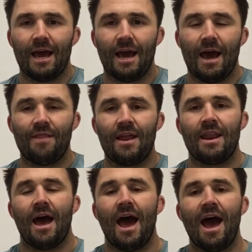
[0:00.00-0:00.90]
and
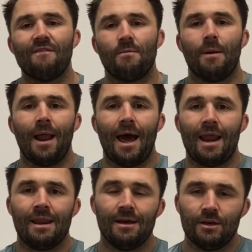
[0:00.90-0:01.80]
then have a
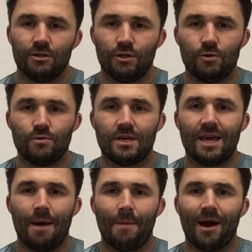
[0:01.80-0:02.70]
plan to
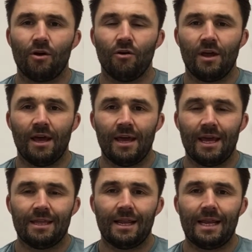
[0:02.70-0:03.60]
get back on it
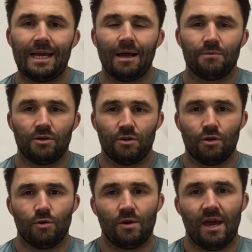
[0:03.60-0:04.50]
in the lead up to the
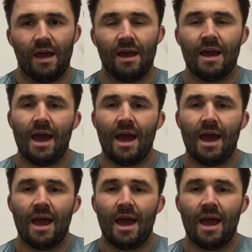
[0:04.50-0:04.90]
new year,